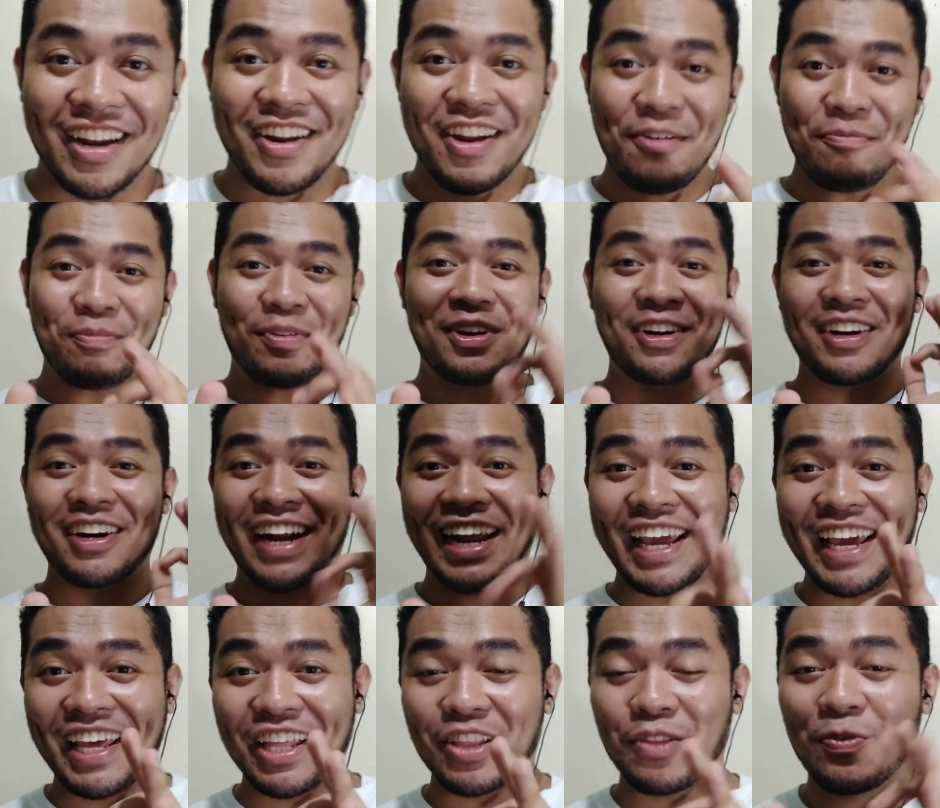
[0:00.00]
Number
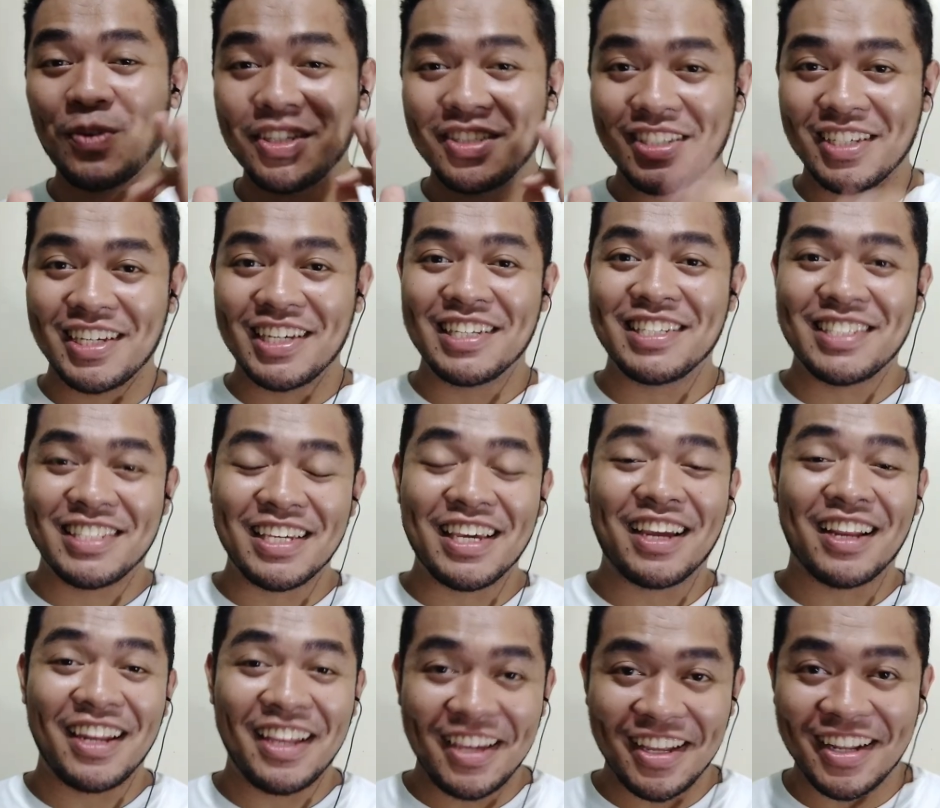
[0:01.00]
8, which is si
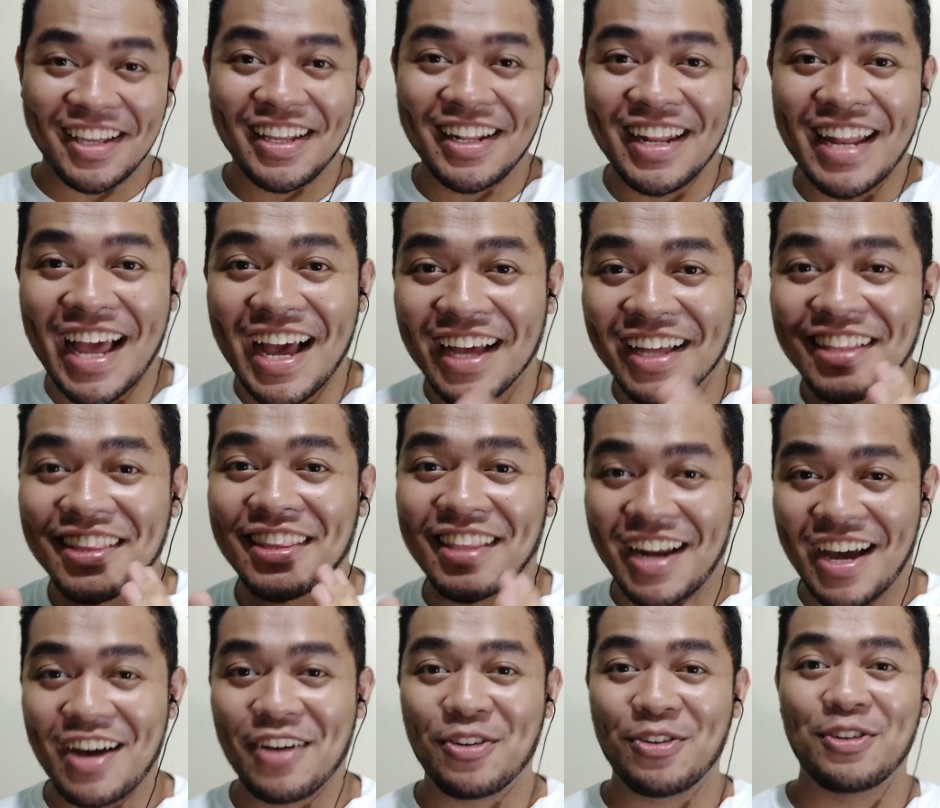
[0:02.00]
Clearin ng
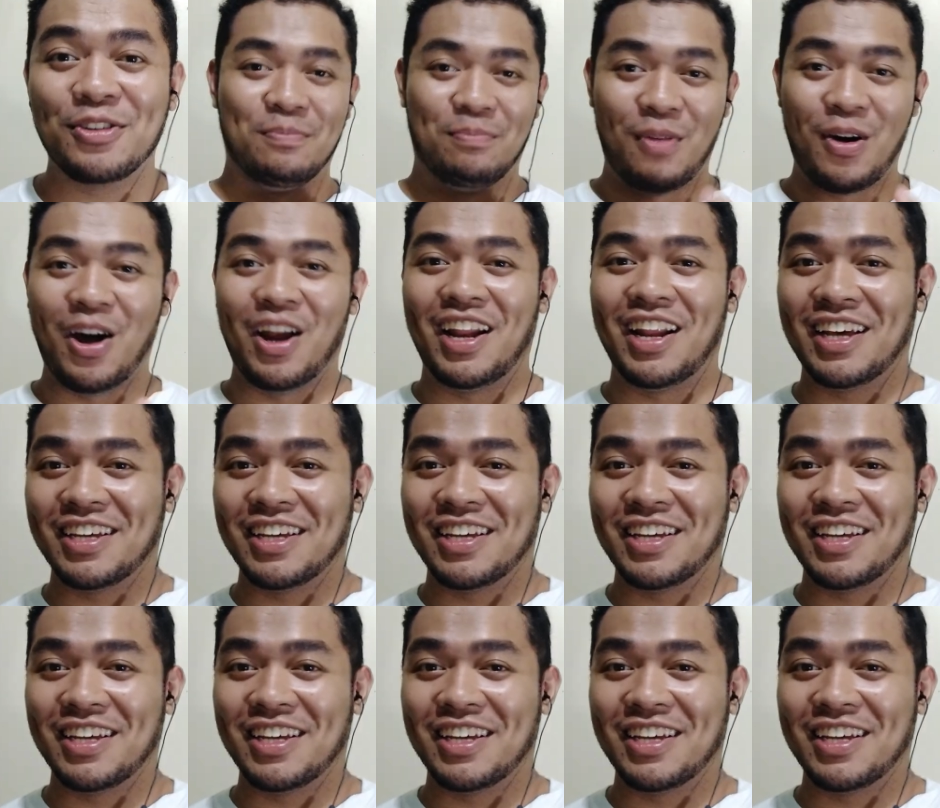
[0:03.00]
Dragon Ball.